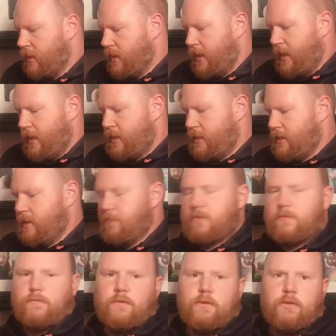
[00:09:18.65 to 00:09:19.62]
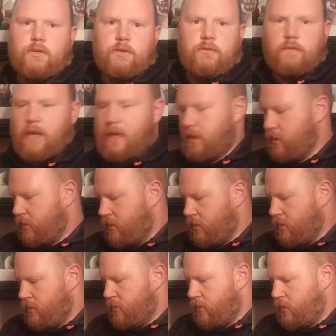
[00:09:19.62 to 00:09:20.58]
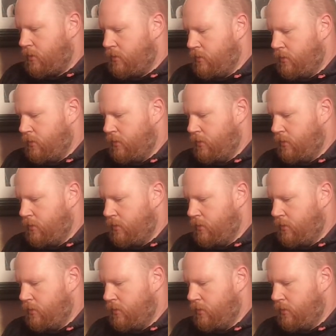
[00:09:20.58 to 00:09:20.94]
except for the new Van Gogh Ozone,